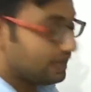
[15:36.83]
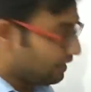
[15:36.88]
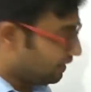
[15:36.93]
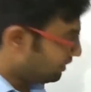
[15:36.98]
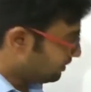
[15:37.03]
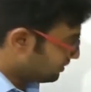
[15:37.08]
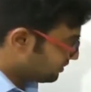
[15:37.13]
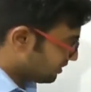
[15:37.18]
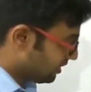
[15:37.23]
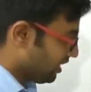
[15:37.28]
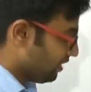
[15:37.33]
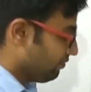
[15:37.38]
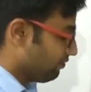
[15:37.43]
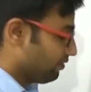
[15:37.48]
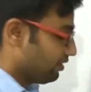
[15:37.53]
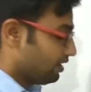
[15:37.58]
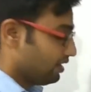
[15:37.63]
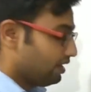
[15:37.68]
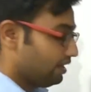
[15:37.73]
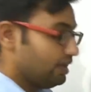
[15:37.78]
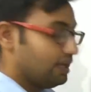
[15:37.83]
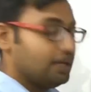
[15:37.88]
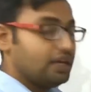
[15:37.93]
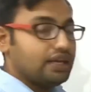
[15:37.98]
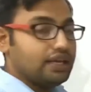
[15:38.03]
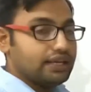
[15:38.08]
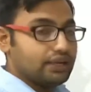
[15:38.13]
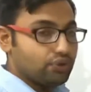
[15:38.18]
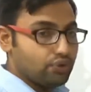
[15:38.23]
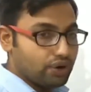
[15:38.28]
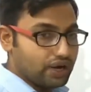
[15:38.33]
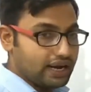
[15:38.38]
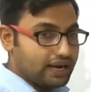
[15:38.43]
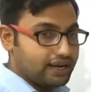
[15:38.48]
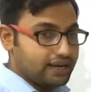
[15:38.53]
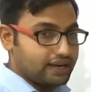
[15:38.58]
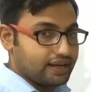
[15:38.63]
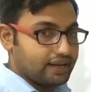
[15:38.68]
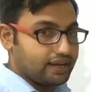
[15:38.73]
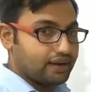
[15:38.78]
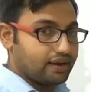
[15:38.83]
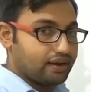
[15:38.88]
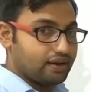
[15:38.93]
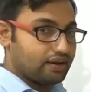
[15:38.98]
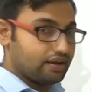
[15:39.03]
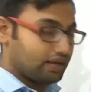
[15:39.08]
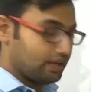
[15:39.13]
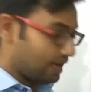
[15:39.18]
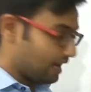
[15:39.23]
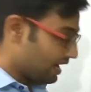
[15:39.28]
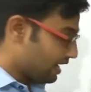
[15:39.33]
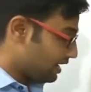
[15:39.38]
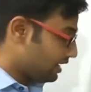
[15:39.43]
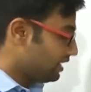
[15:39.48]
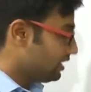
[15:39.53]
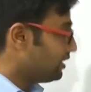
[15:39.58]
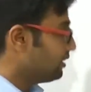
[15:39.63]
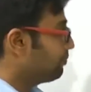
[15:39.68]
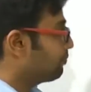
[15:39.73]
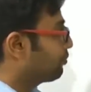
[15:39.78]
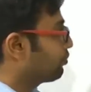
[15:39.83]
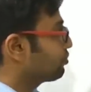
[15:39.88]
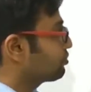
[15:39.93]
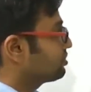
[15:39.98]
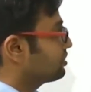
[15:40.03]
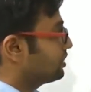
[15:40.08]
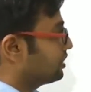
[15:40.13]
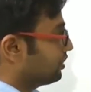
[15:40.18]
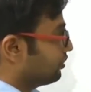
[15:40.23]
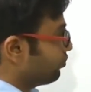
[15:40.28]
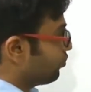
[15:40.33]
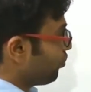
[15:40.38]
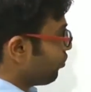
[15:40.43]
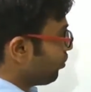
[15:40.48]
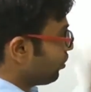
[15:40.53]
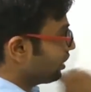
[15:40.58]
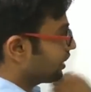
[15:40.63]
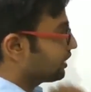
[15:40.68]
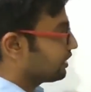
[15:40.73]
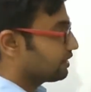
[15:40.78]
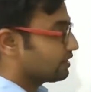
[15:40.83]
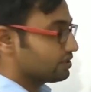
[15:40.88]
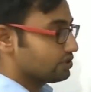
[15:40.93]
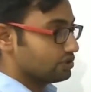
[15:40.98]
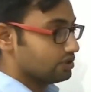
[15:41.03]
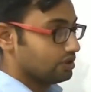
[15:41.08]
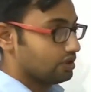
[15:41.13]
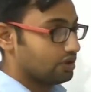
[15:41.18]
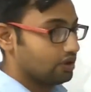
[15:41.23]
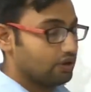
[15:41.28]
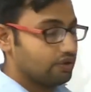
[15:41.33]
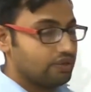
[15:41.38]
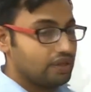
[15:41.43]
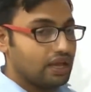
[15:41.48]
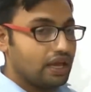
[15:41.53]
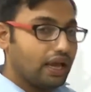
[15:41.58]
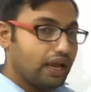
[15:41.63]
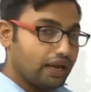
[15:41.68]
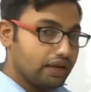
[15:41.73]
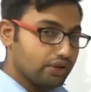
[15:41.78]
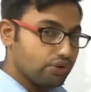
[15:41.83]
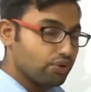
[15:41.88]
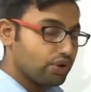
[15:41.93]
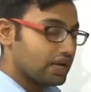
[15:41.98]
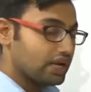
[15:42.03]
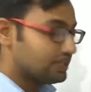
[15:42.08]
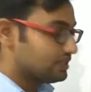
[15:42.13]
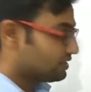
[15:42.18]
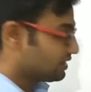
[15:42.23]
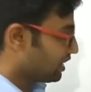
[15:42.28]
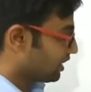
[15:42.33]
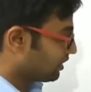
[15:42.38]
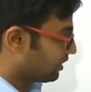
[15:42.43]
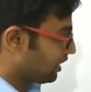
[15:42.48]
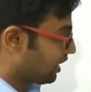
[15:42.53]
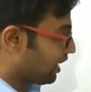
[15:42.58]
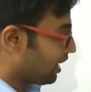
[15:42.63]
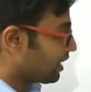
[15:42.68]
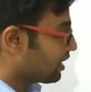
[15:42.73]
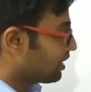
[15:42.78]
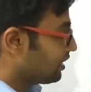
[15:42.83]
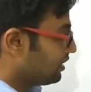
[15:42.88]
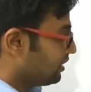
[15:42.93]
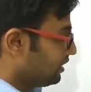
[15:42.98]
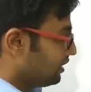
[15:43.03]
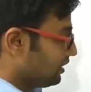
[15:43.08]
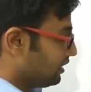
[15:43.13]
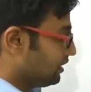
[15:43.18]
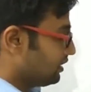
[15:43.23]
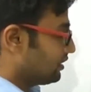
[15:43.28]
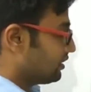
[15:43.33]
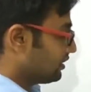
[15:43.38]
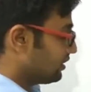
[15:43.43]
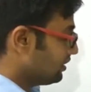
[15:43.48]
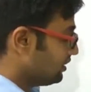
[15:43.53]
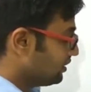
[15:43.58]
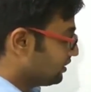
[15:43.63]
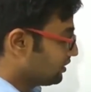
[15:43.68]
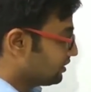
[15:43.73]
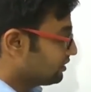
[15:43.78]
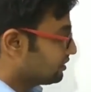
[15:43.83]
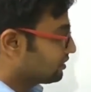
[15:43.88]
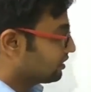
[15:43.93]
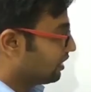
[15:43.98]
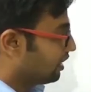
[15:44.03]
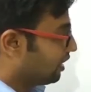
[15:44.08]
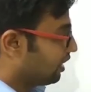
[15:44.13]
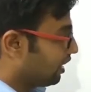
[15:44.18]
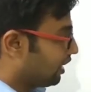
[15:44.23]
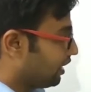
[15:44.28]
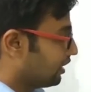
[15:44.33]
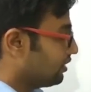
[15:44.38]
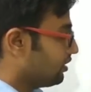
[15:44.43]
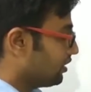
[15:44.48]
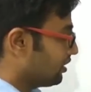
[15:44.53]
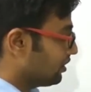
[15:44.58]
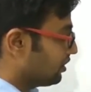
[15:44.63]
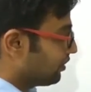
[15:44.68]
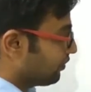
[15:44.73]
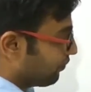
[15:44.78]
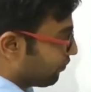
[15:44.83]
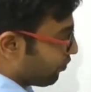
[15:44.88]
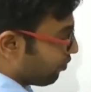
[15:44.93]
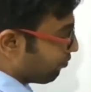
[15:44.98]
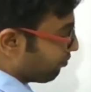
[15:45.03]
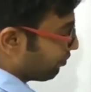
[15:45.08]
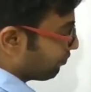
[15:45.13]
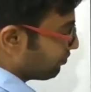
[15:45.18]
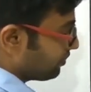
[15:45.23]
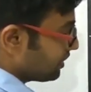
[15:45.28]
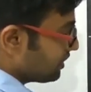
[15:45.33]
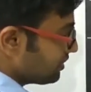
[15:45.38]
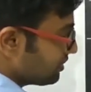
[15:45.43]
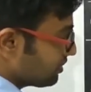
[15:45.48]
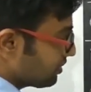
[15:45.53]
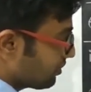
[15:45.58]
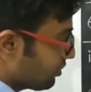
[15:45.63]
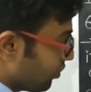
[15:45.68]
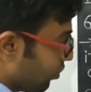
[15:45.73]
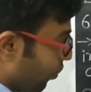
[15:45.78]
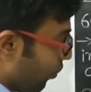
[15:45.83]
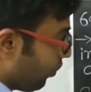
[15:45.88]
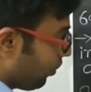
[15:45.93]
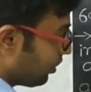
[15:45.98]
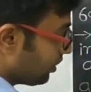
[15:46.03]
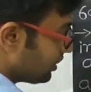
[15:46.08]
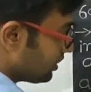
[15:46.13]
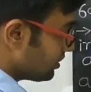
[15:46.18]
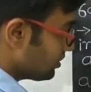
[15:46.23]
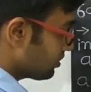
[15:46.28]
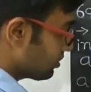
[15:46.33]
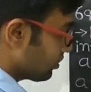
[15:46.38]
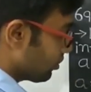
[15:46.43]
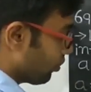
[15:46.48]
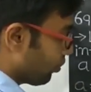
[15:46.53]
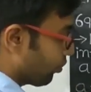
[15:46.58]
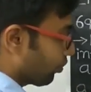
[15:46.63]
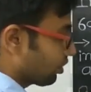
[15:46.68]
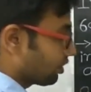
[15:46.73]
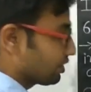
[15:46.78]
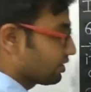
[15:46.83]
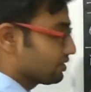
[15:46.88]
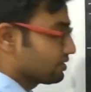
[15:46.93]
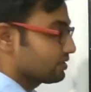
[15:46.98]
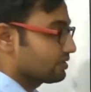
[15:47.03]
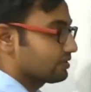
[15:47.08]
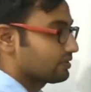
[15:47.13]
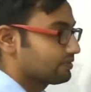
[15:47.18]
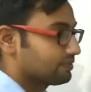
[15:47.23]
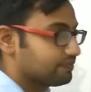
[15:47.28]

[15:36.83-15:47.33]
In the same way, you can take any positive odd integer and you can check that it is either in the form of this or this or this.